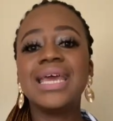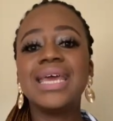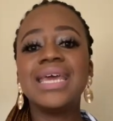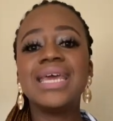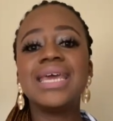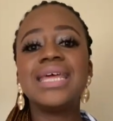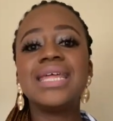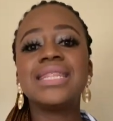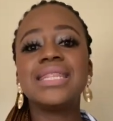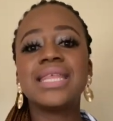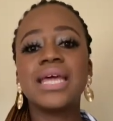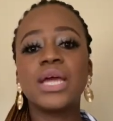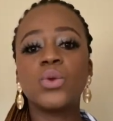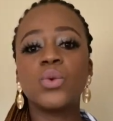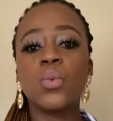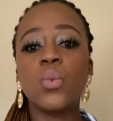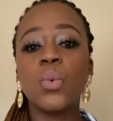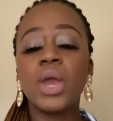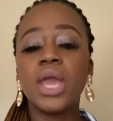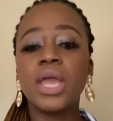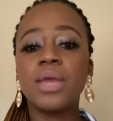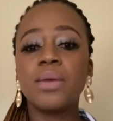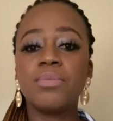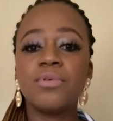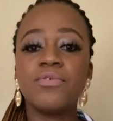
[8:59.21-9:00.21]
in that
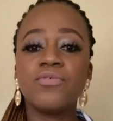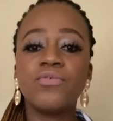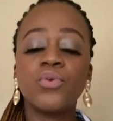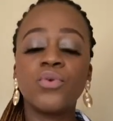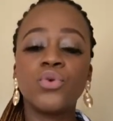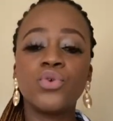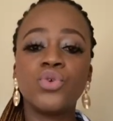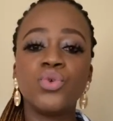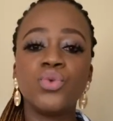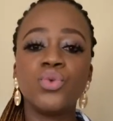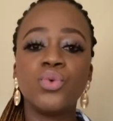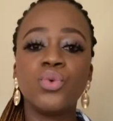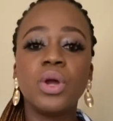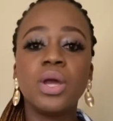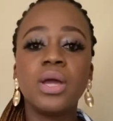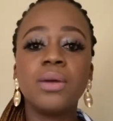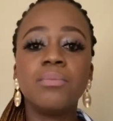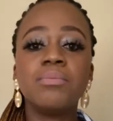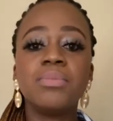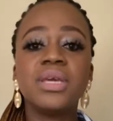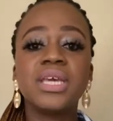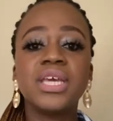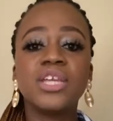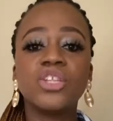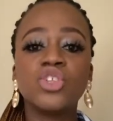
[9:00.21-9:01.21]
way before you
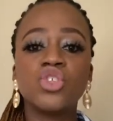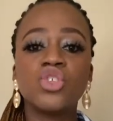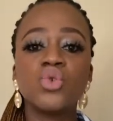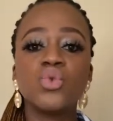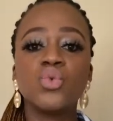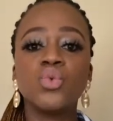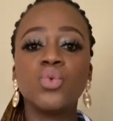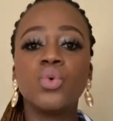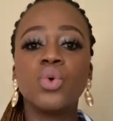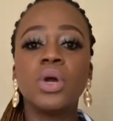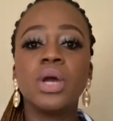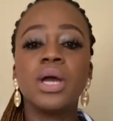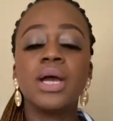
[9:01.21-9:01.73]
begin to